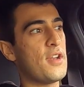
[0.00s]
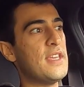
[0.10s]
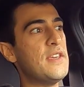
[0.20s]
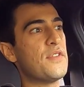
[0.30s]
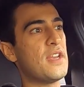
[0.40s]
and
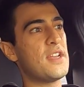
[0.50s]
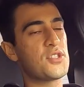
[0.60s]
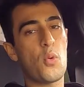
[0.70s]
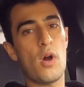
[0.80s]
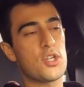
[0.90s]
even in
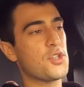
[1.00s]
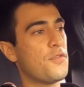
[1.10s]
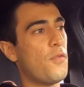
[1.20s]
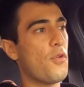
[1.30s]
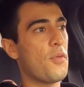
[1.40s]
its quattro
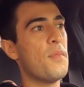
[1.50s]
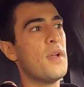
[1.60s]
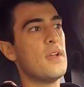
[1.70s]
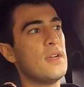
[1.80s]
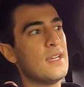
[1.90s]
form
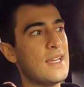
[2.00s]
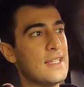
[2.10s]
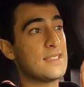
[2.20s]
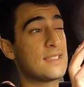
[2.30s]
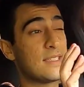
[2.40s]

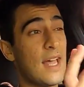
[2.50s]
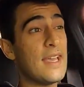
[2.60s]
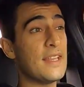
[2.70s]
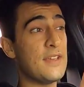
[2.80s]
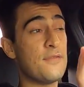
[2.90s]
is
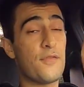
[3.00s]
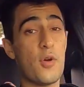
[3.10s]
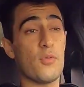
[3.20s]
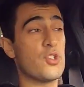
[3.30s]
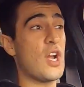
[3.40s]
slightly
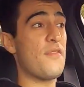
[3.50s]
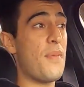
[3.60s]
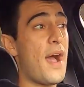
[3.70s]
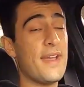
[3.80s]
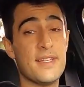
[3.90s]
front-wheel drive
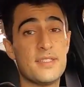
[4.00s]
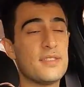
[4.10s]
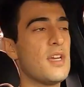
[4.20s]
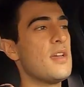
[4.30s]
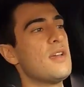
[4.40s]

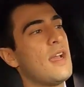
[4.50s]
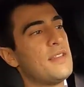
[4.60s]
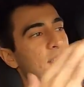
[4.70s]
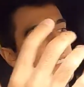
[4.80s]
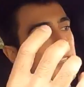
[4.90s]
biased.
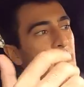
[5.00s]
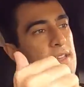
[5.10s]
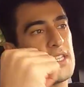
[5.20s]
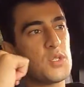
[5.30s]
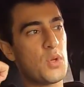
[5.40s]
And the
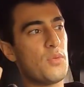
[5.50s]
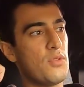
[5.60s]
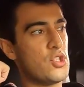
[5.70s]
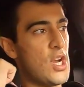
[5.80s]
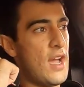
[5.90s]
C-Class is
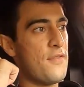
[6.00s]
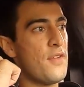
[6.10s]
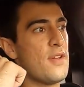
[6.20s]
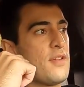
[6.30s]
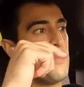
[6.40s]
rear-wheel drive.
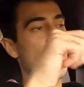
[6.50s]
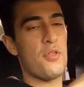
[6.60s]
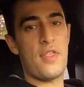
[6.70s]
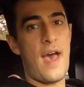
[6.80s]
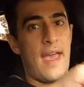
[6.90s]

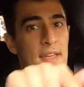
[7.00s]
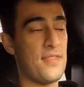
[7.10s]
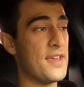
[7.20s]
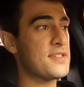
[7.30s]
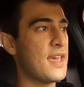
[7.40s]
Both that
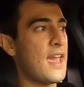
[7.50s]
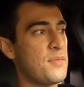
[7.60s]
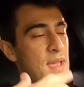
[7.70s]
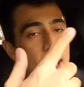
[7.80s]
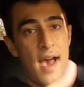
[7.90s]
and this
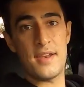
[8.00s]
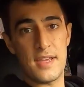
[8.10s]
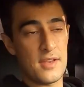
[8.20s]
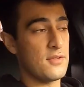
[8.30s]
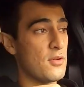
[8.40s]
can be had
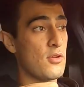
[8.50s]
in